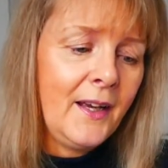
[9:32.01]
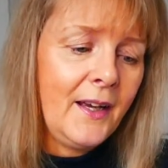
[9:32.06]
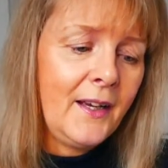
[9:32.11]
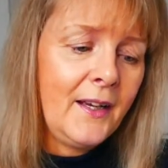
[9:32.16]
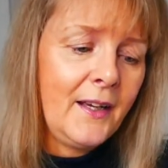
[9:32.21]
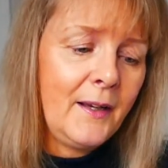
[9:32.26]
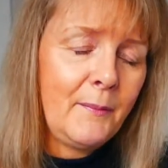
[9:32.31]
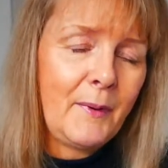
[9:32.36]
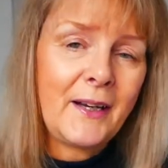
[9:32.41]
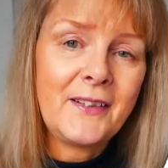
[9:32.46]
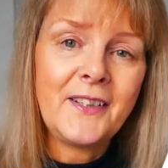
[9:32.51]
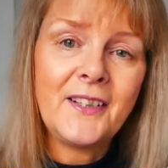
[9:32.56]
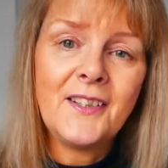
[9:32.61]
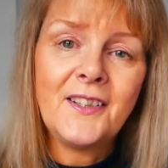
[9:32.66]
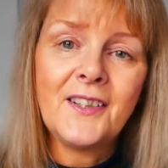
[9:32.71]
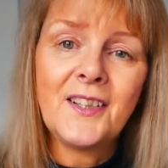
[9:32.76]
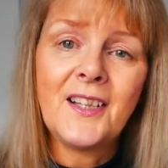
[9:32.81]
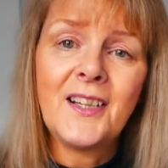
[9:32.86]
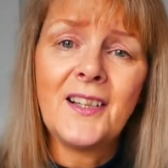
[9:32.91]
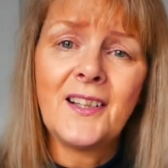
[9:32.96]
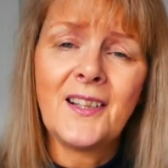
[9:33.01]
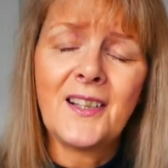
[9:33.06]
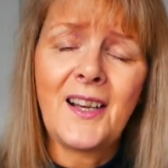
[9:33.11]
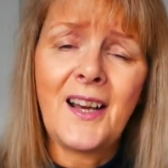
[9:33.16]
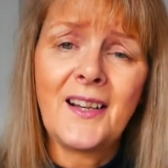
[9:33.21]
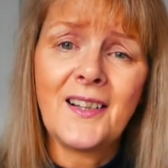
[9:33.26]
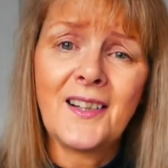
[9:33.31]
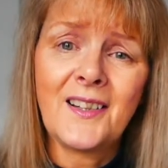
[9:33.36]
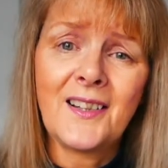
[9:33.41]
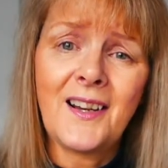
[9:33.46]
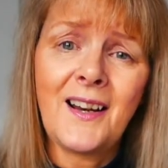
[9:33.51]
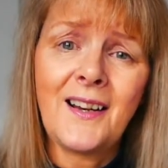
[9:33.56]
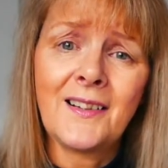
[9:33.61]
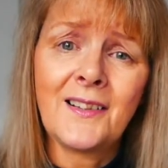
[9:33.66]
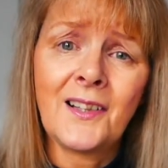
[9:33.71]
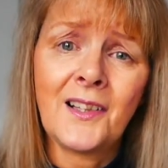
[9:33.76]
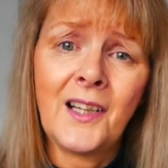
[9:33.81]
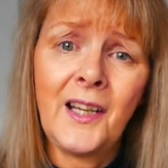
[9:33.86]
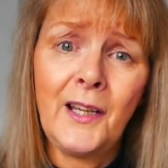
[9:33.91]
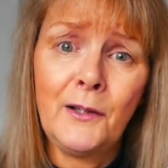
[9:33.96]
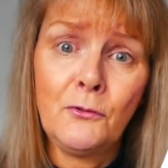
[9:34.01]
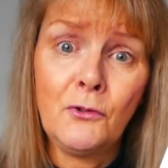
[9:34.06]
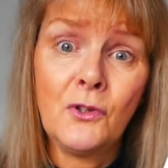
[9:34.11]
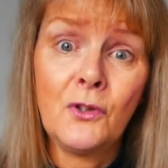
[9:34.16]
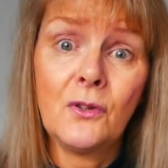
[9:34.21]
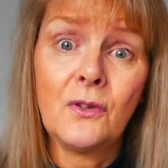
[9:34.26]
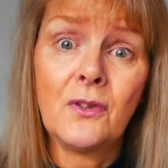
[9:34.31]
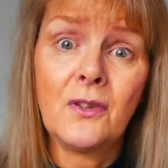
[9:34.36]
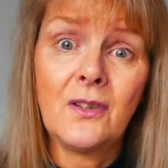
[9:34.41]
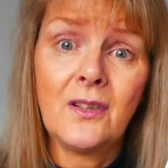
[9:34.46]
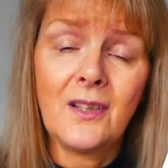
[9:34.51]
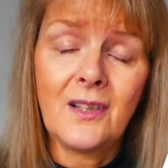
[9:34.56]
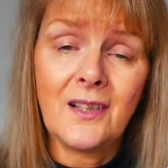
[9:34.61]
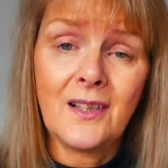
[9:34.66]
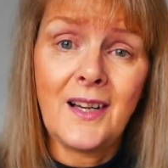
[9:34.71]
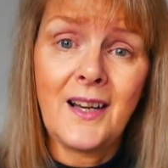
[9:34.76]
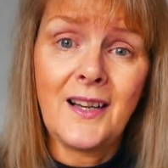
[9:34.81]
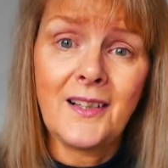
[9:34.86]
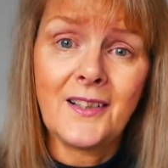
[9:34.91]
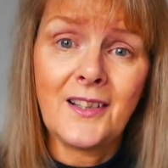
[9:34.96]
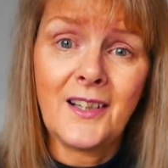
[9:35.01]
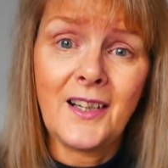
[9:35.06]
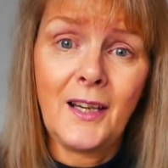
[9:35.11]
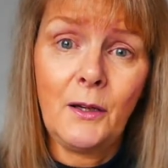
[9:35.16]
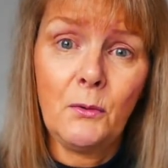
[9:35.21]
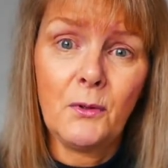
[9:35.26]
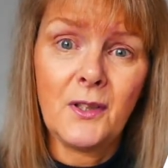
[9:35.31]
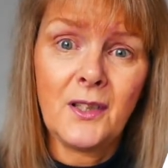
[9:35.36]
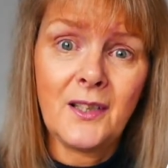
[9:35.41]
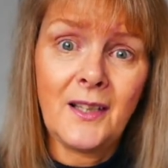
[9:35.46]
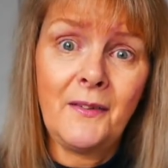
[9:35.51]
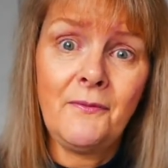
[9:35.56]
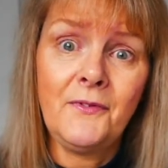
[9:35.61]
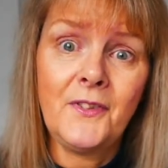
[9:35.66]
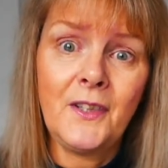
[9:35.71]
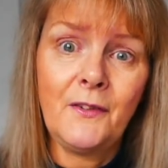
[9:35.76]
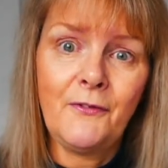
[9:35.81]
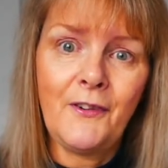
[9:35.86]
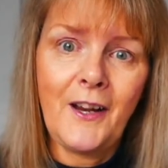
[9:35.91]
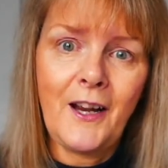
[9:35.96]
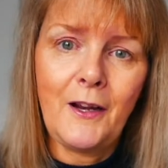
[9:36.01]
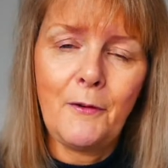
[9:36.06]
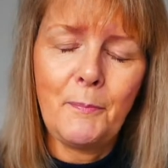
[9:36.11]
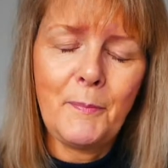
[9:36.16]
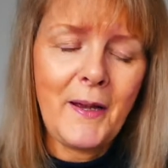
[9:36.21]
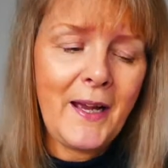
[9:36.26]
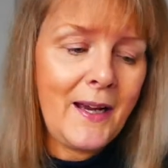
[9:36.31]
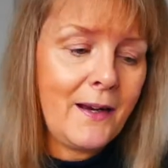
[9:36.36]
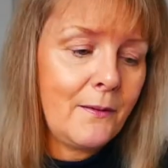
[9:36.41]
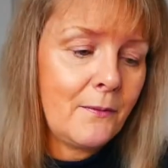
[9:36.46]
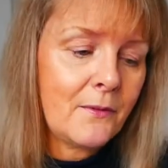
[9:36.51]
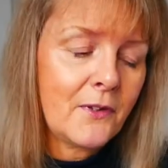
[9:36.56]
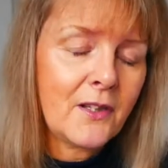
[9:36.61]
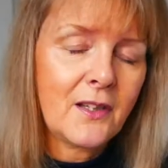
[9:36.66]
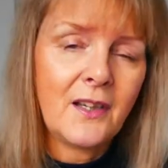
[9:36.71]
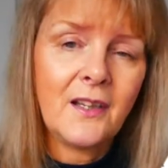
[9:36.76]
I did see a starter kit, and just the starter kit was £75,